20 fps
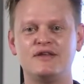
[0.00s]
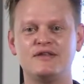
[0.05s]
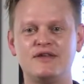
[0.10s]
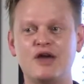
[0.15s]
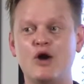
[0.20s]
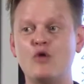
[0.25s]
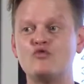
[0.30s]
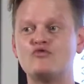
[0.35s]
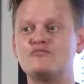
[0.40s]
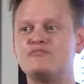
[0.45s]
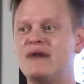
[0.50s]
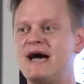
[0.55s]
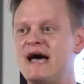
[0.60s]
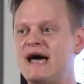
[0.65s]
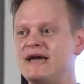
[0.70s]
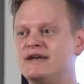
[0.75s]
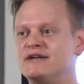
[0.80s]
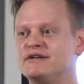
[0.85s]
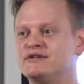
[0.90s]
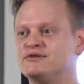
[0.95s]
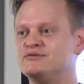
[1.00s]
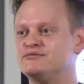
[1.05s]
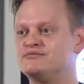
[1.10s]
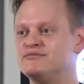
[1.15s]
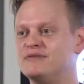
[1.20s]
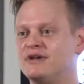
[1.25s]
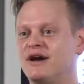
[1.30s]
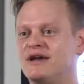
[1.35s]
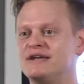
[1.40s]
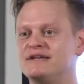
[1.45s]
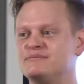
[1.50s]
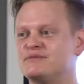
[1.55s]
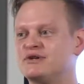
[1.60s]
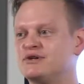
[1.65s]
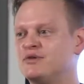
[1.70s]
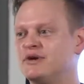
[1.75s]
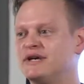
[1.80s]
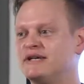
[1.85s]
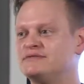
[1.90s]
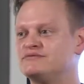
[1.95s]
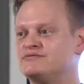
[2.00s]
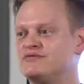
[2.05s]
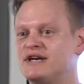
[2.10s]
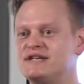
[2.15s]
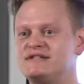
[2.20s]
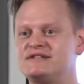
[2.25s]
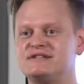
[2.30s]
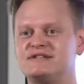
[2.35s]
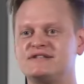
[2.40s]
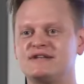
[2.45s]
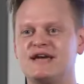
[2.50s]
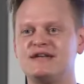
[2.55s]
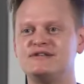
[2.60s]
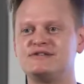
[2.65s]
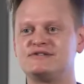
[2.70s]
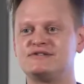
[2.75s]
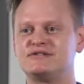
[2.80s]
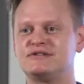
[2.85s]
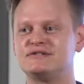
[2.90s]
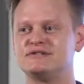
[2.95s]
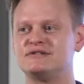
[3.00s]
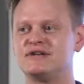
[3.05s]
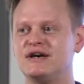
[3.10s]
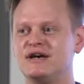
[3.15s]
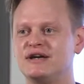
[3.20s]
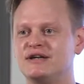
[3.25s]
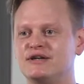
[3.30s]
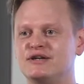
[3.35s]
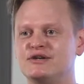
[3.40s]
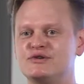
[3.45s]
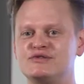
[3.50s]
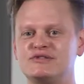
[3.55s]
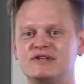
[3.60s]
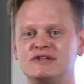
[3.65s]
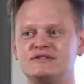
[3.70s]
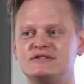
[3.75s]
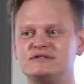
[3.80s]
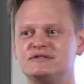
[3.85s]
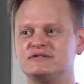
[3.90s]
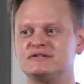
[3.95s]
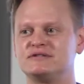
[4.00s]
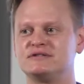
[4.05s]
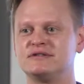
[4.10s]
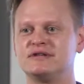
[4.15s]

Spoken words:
the old man who Lightning McQueen races against and loses,